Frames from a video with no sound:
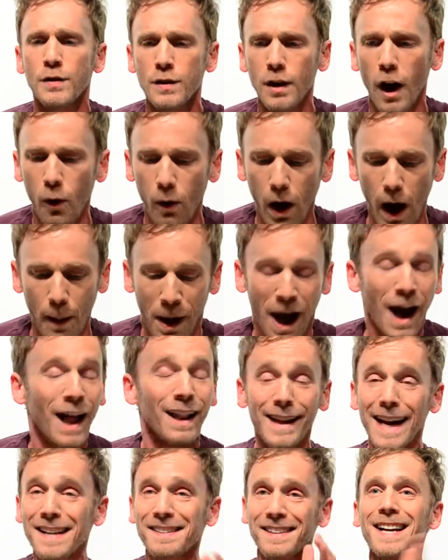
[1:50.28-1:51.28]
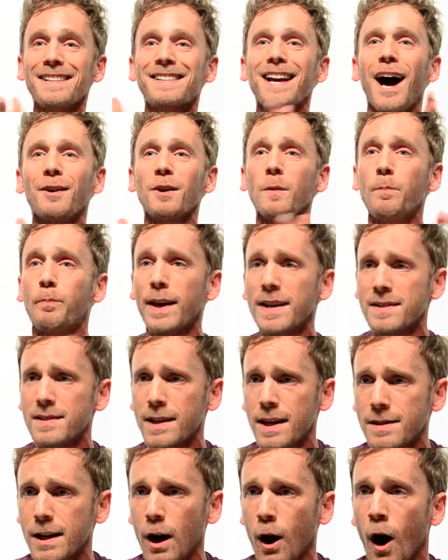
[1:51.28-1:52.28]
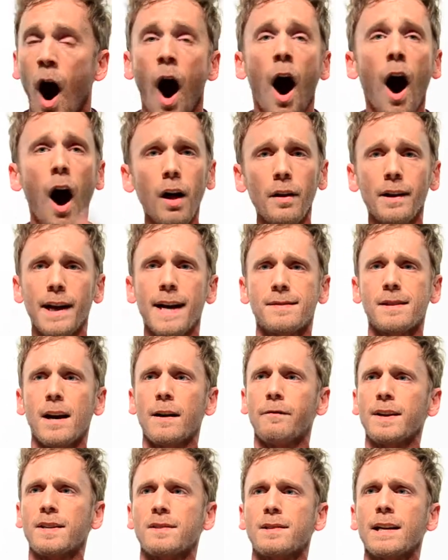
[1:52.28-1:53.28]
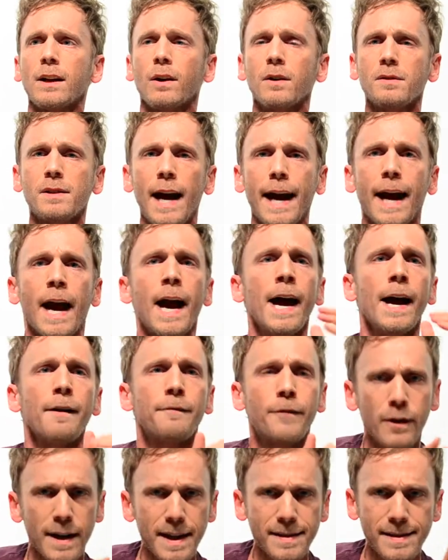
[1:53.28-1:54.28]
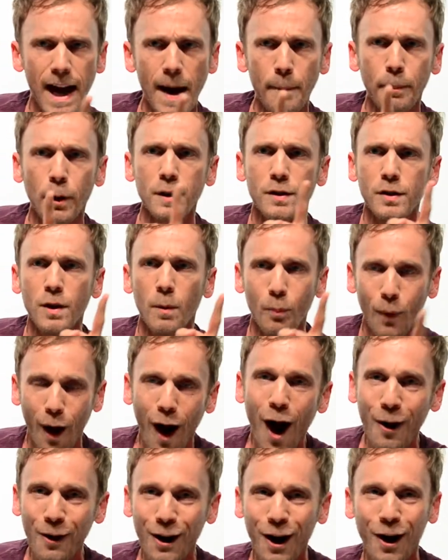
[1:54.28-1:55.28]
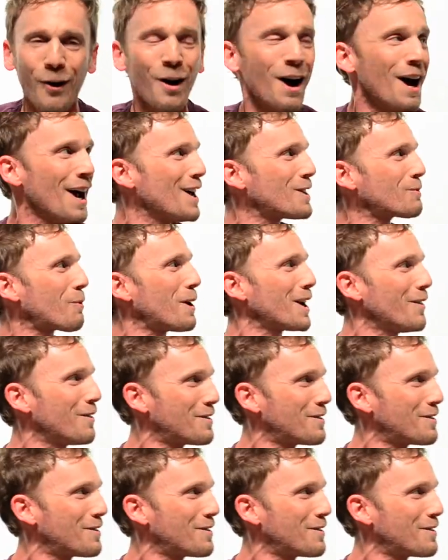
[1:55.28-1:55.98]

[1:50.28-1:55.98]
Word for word: so um, let's get down to business here. Holidays every single day. For example, tomorrow is one